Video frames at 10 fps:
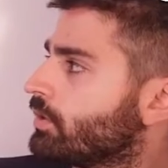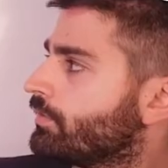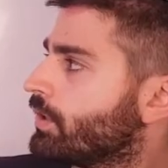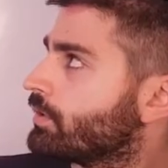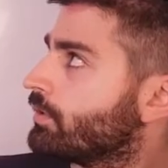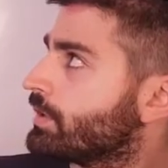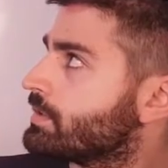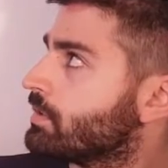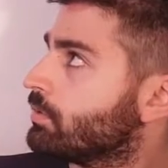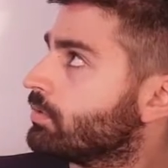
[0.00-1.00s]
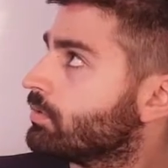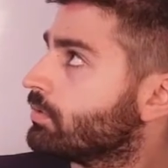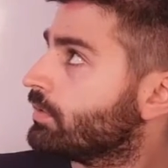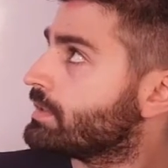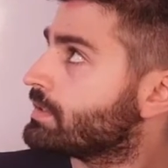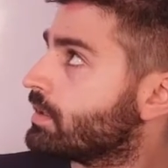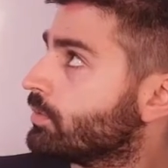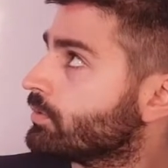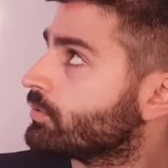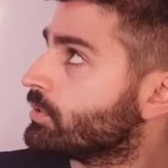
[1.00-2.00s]
refer to the table, these
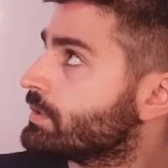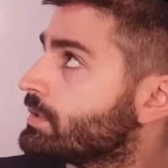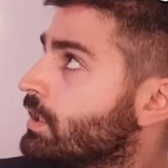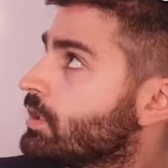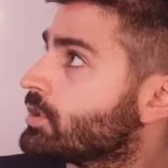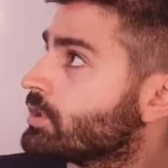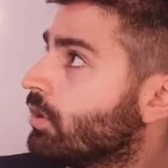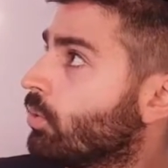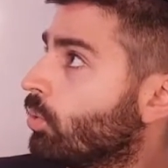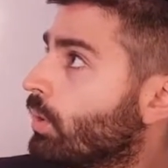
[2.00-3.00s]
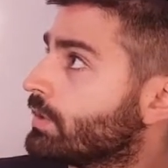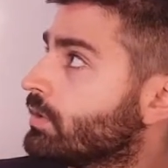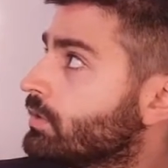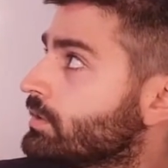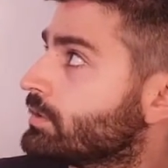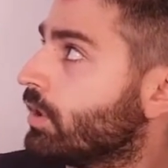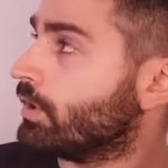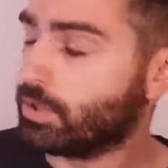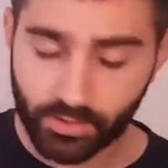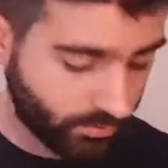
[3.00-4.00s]
tables, which show what is
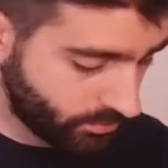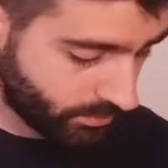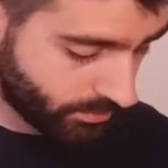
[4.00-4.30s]
going on.